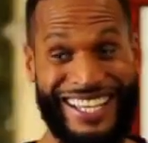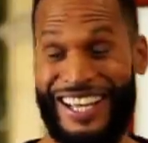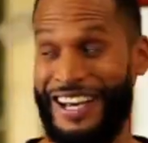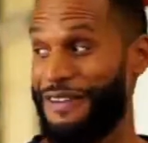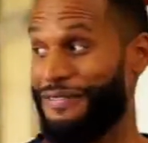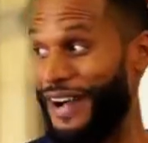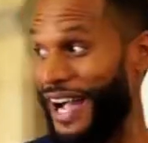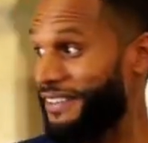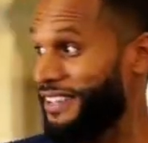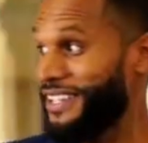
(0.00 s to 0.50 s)

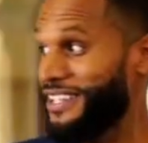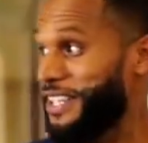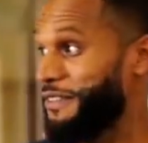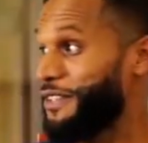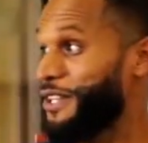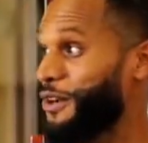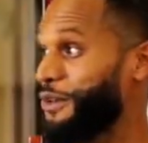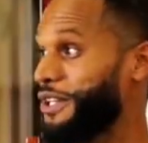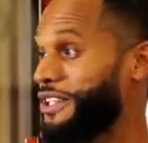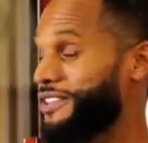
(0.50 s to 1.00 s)
5 doesn't
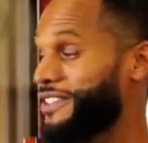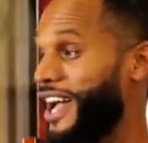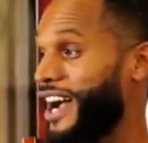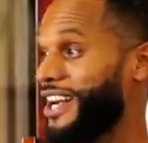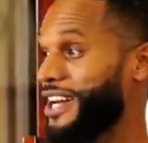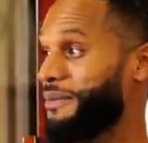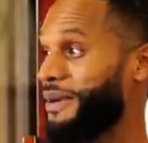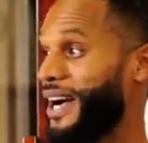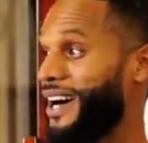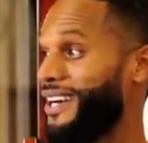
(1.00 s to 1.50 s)
even know what he's
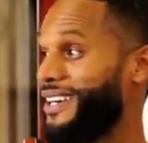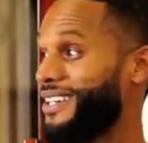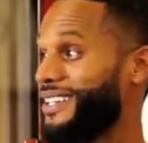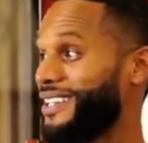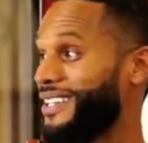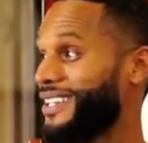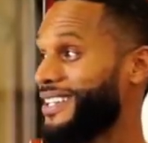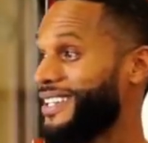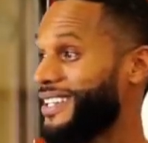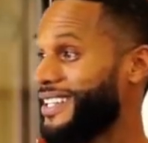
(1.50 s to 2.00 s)
talking about.
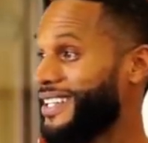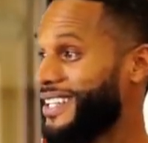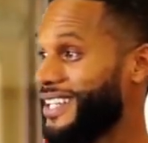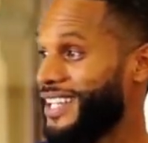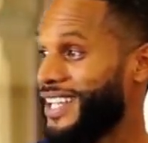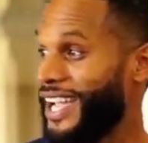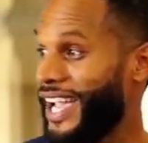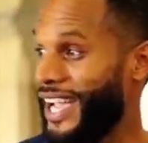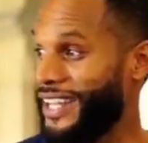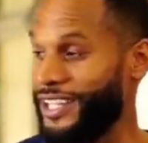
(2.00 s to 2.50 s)

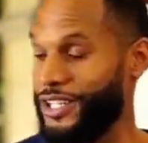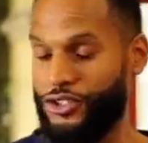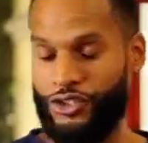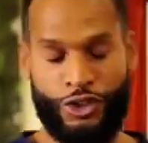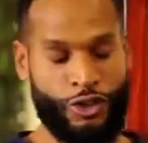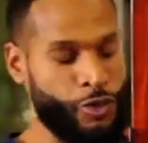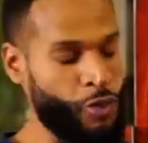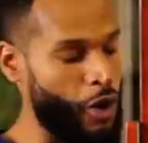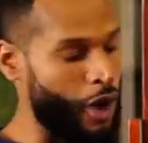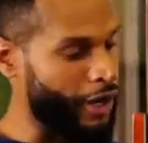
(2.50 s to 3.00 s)
And then
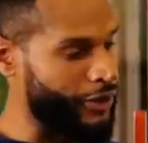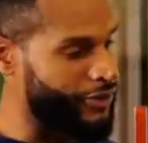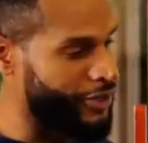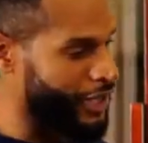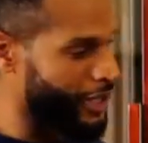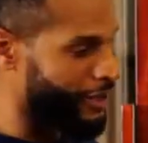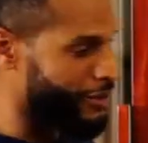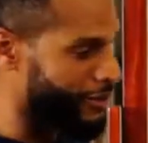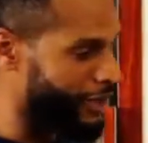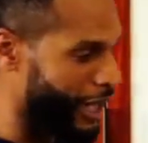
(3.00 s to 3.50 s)
2 walks
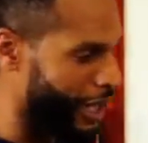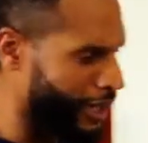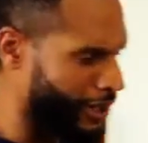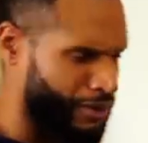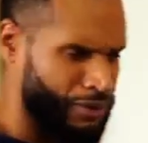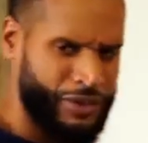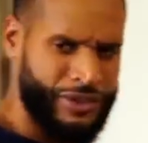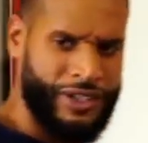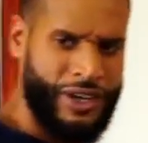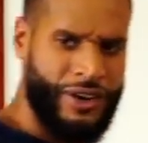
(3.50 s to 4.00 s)
in, it's
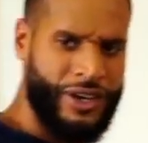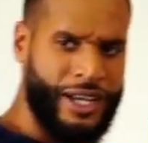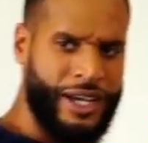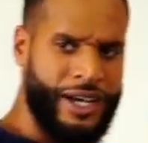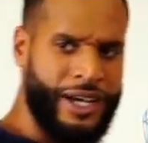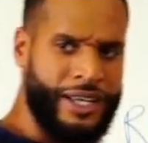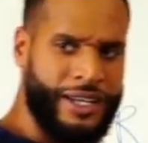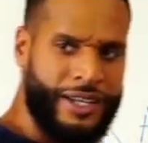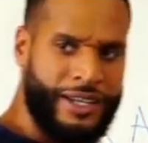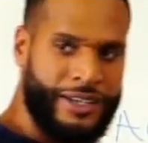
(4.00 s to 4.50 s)
like, what's going
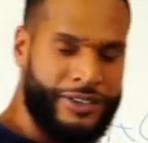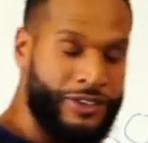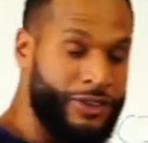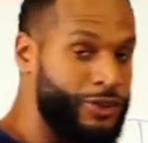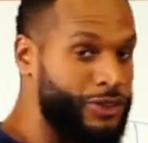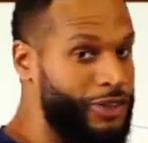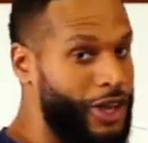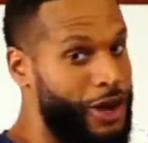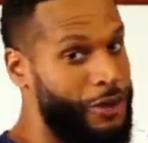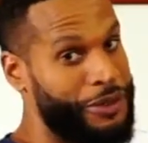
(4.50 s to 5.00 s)
on?
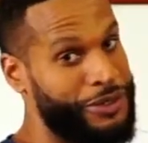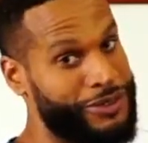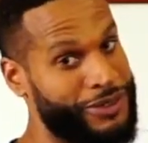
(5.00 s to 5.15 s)
2 is always